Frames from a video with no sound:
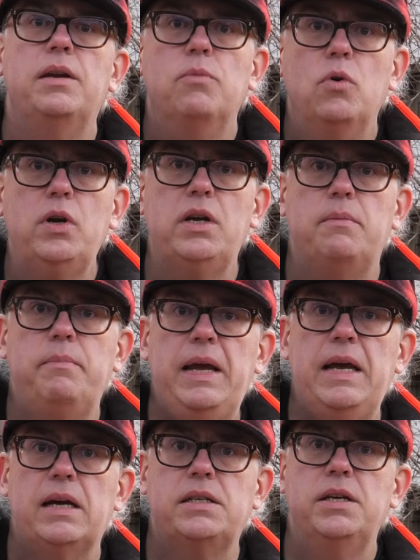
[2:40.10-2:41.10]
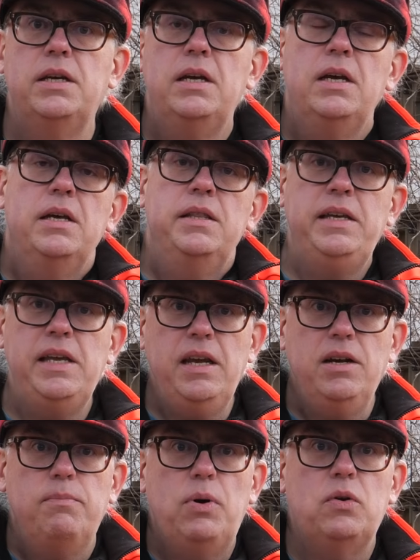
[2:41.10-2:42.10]
and more compact. The key
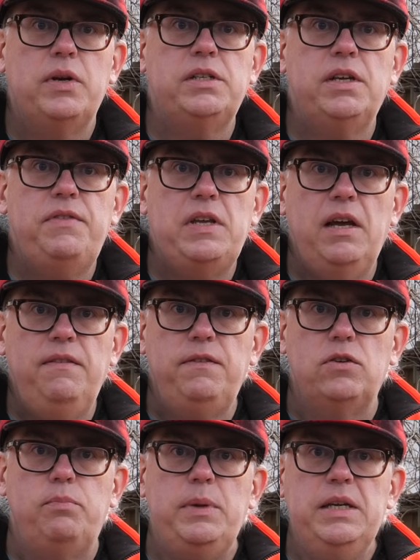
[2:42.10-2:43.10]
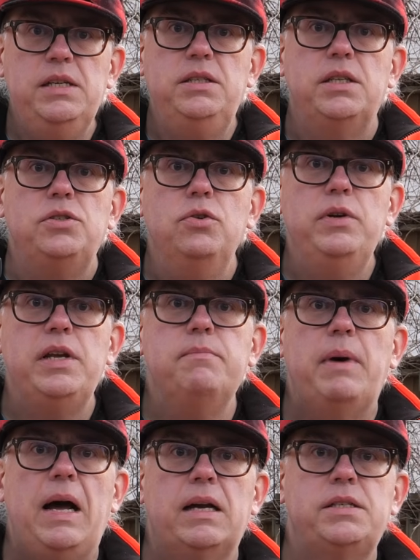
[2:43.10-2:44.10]
component of the F-Loop is the tuning
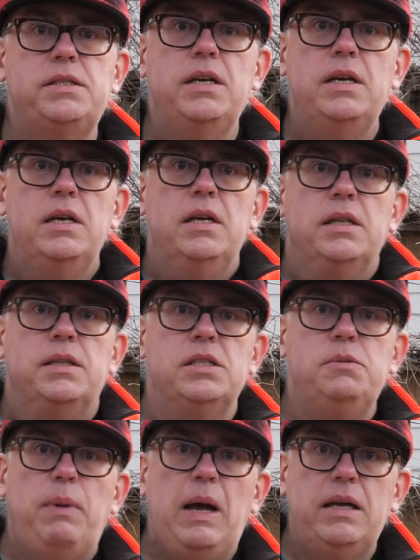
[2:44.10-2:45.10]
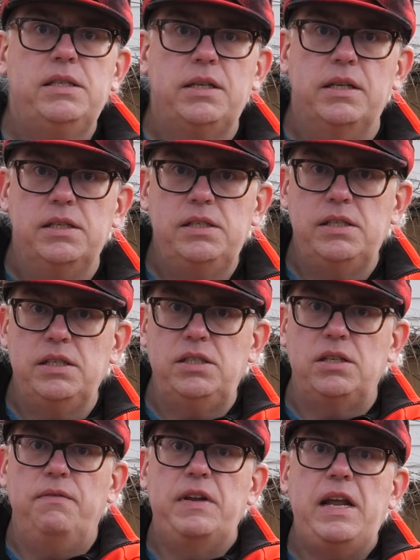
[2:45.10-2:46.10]
box. This box consists
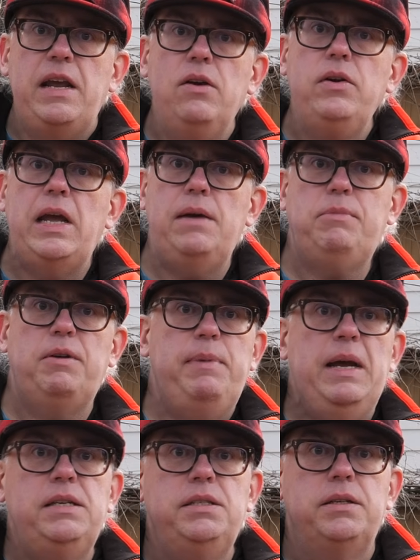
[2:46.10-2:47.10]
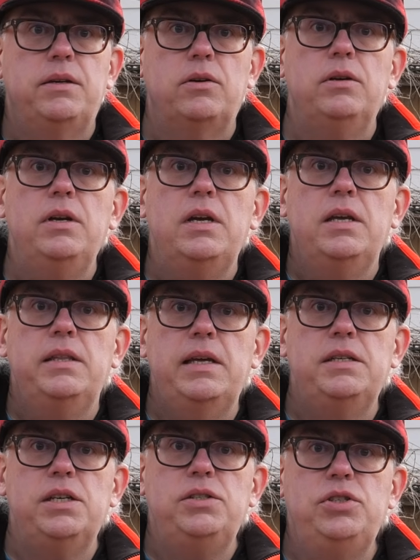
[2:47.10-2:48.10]
of an air gap capacitor that
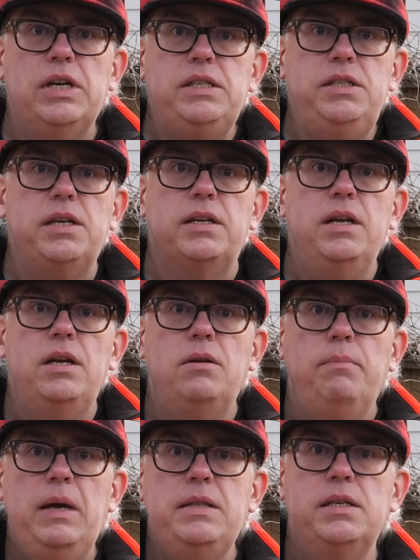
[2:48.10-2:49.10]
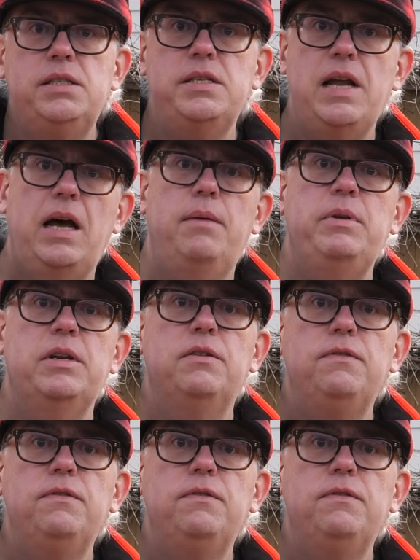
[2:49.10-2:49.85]
is adjusted by this knob in the